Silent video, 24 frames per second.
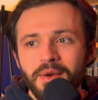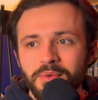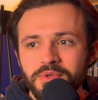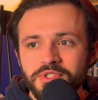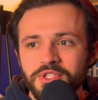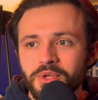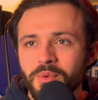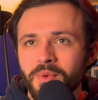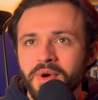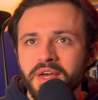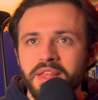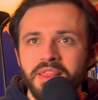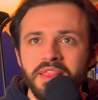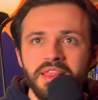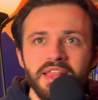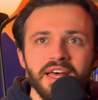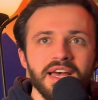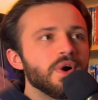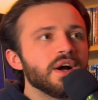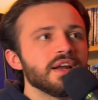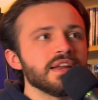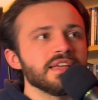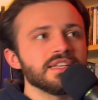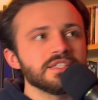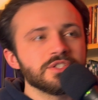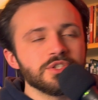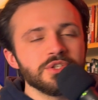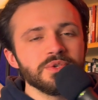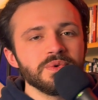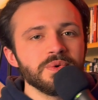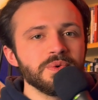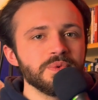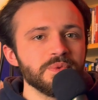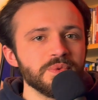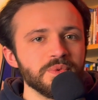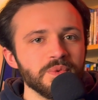I was the one wanting
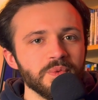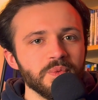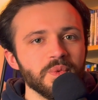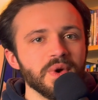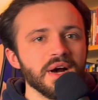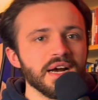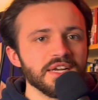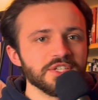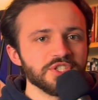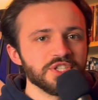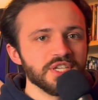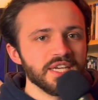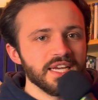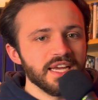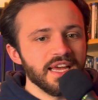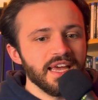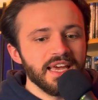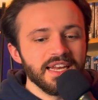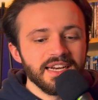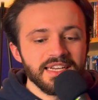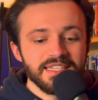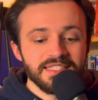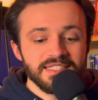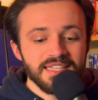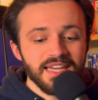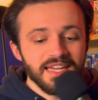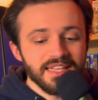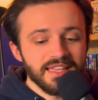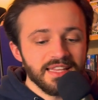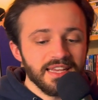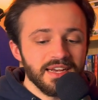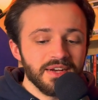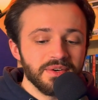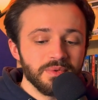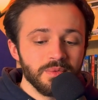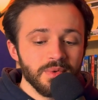to watch it. And I sat
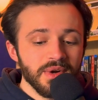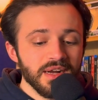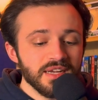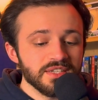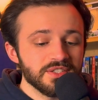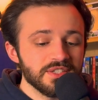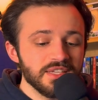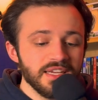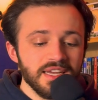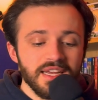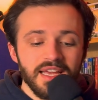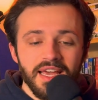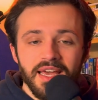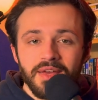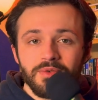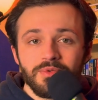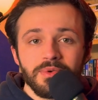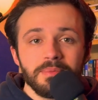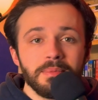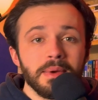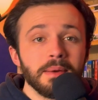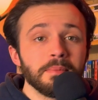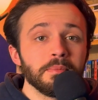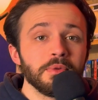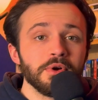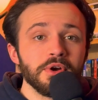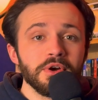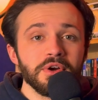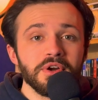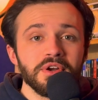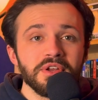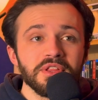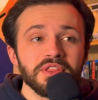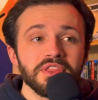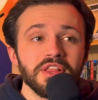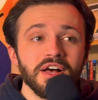down, watched it, and
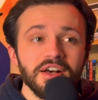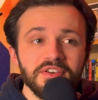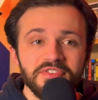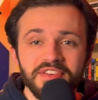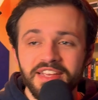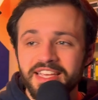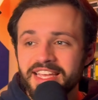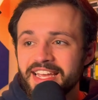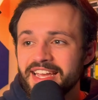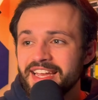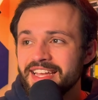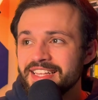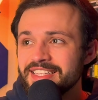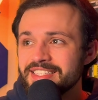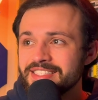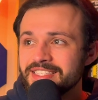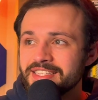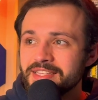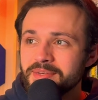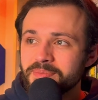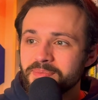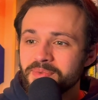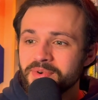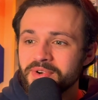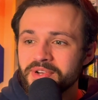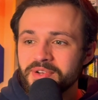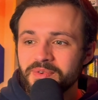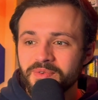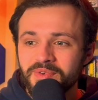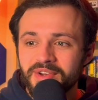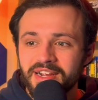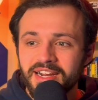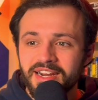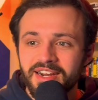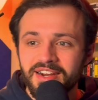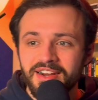remembered loving it to the point
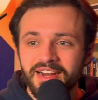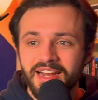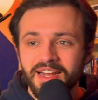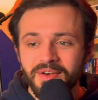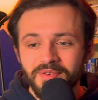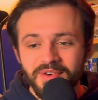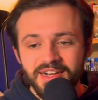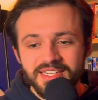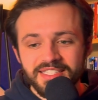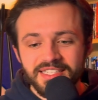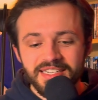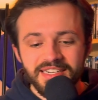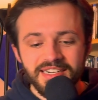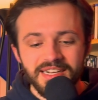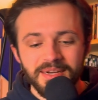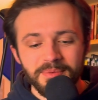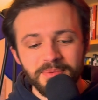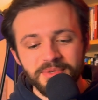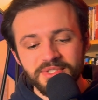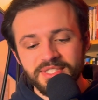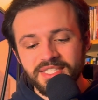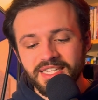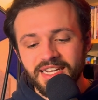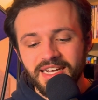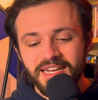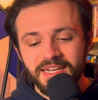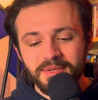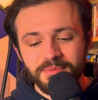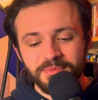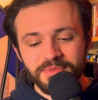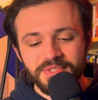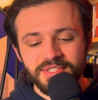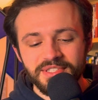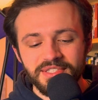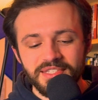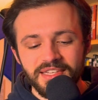where I watched it a couple
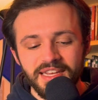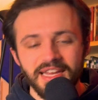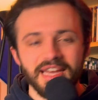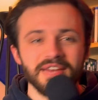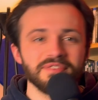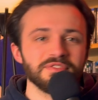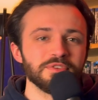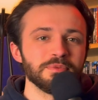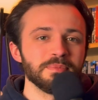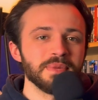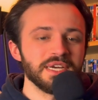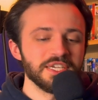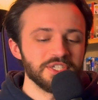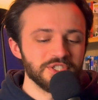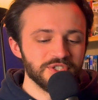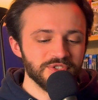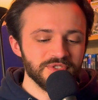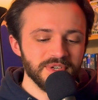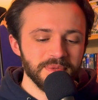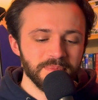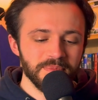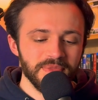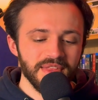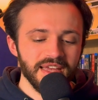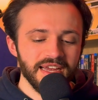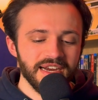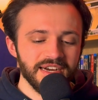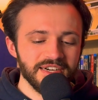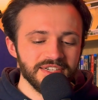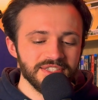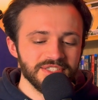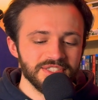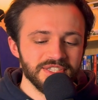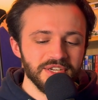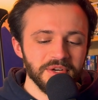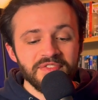times after my trip there.
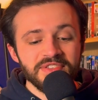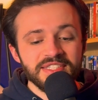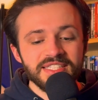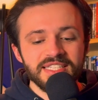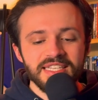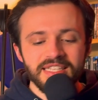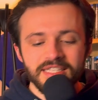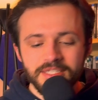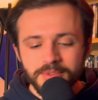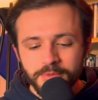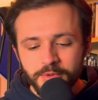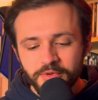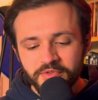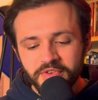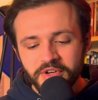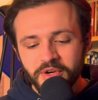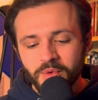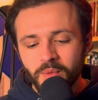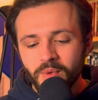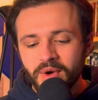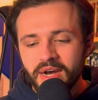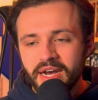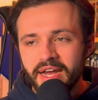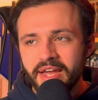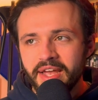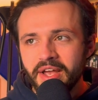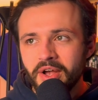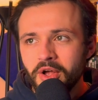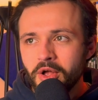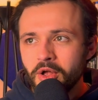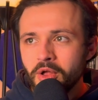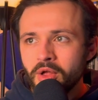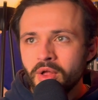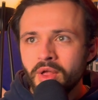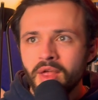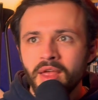I haven't seen this movie in a
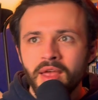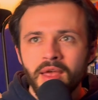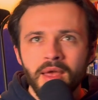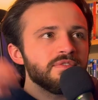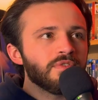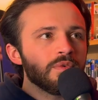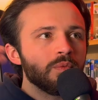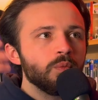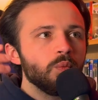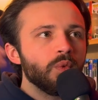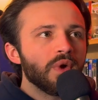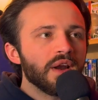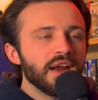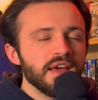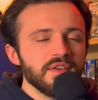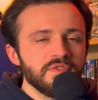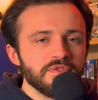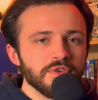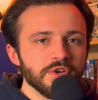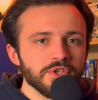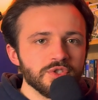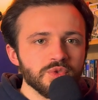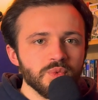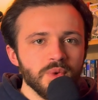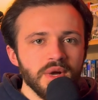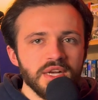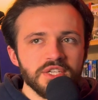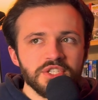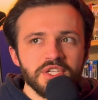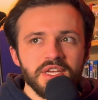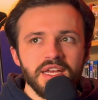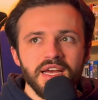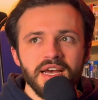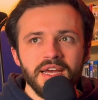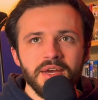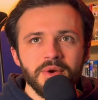while. Even when I first watched
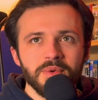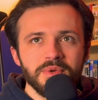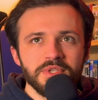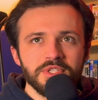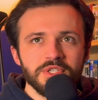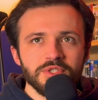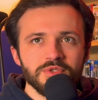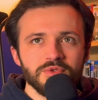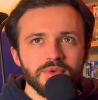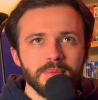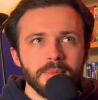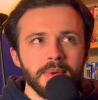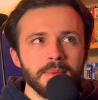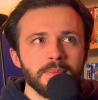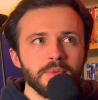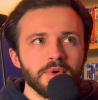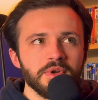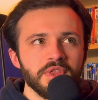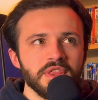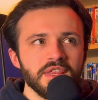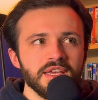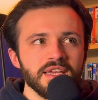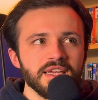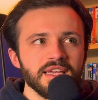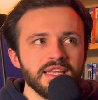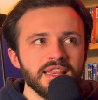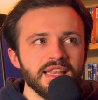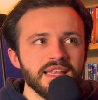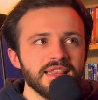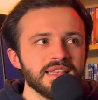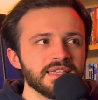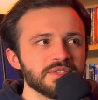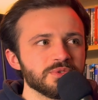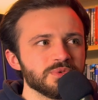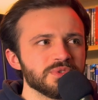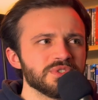it, I always just remembered thinking that
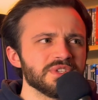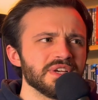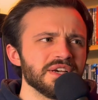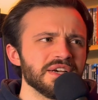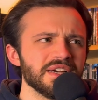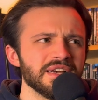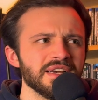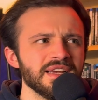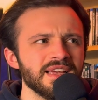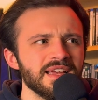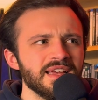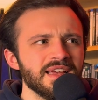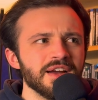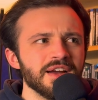this was a